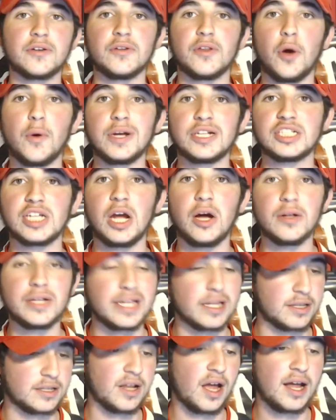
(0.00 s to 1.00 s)
in the OHL, he
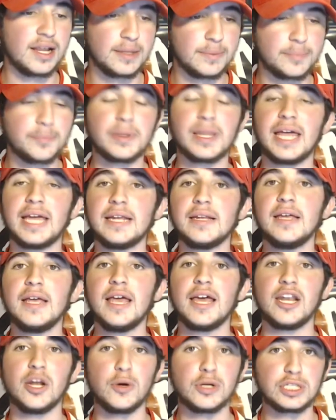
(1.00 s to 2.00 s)
has not played
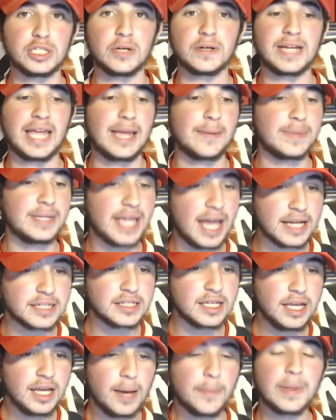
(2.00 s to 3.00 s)
an OHL game yet,
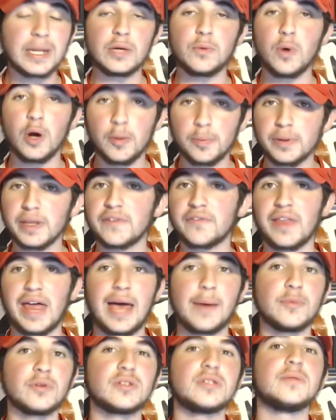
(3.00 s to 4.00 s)
but he will play for the
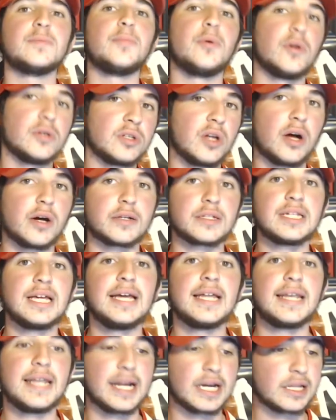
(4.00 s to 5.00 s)
Hamilton Bulldogs
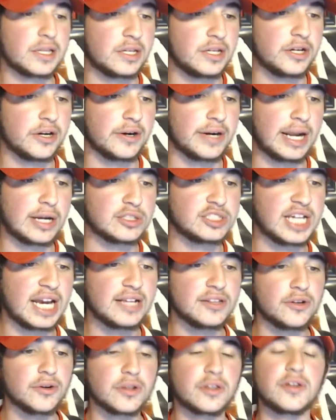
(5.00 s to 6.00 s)
next year. Now,
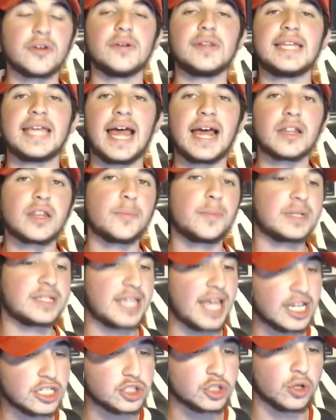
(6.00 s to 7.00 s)
Chandler certainly has the
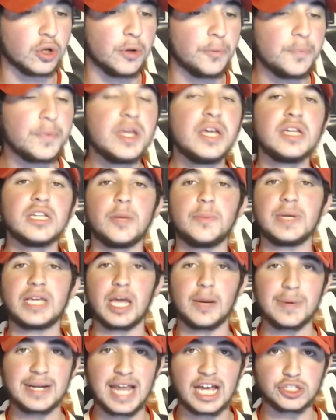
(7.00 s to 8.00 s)
potential to become
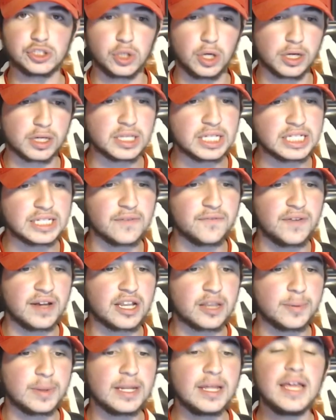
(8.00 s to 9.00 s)
a National Hockey League
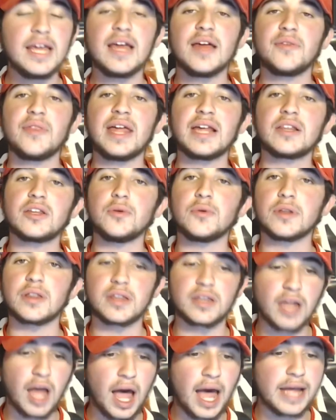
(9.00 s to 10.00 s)
defenseman thanks to his
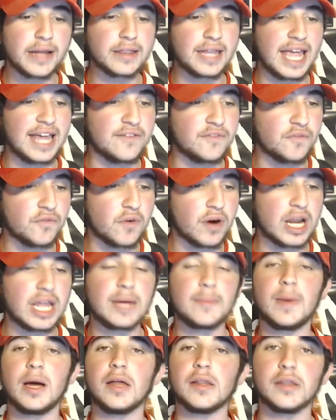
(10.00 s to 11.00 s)
size and
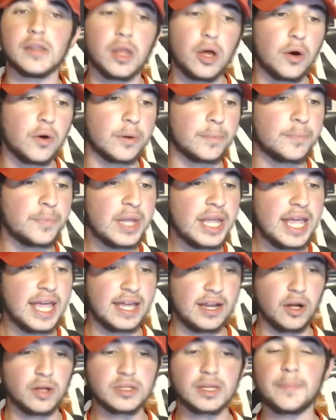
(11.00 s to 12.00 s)
frame alone. It
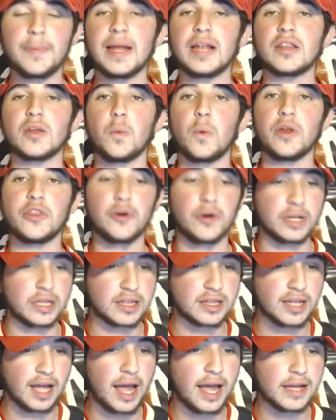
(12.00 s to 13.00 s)
all depends on whether his
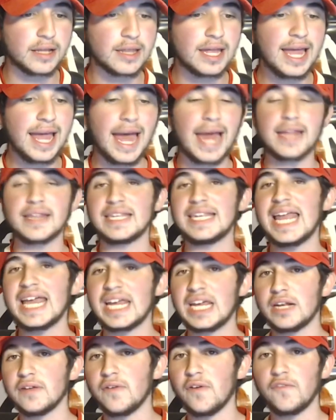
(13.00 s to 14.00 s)
size has
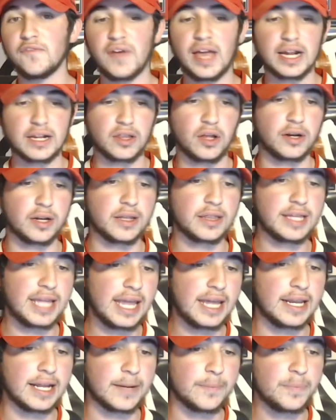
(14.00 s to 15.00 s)
negative effects on his
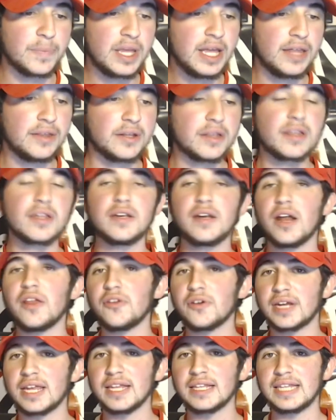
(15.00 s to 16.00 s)
skating. This is another
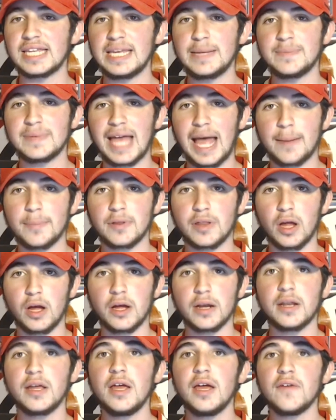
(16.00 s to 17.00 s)
kid to keep tabs
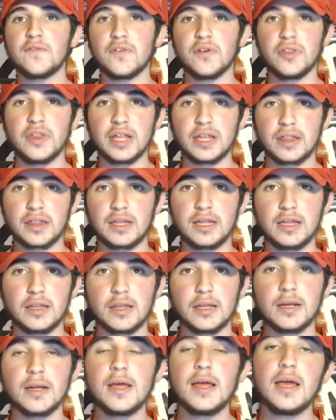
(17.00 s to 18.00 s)
on for this
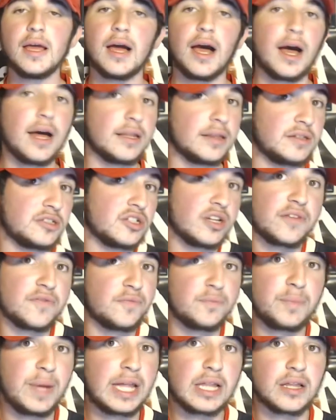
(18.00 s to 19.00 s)
season, uh, just
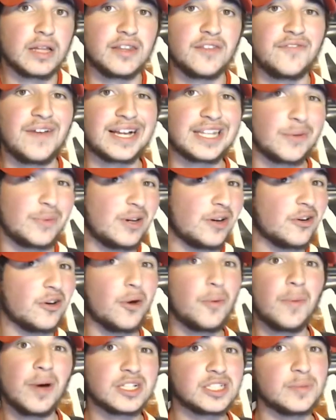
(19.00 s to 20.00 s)
based on the fact that we don't know
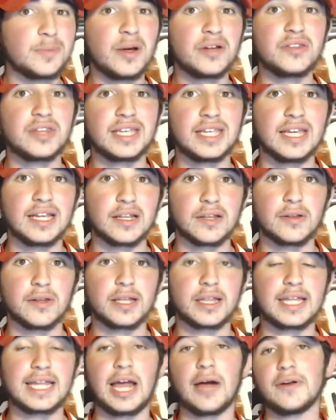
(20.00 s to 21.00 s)
much about the kid. So let's
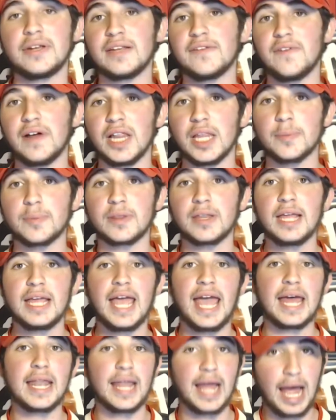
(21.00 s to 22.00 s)
see how he develops
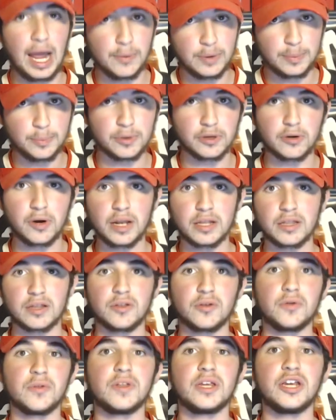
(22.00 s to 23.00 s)
and how he progresses
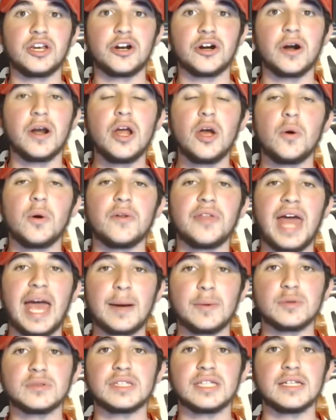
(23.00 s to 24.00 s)
through the year with
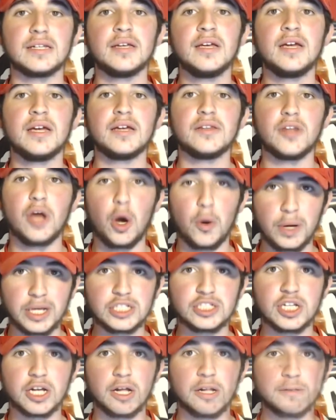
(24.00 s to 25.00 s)
Hamilton in the
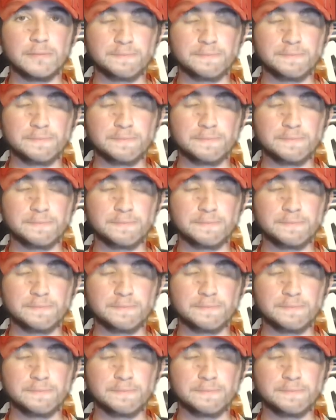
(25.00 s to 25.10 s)
OHL.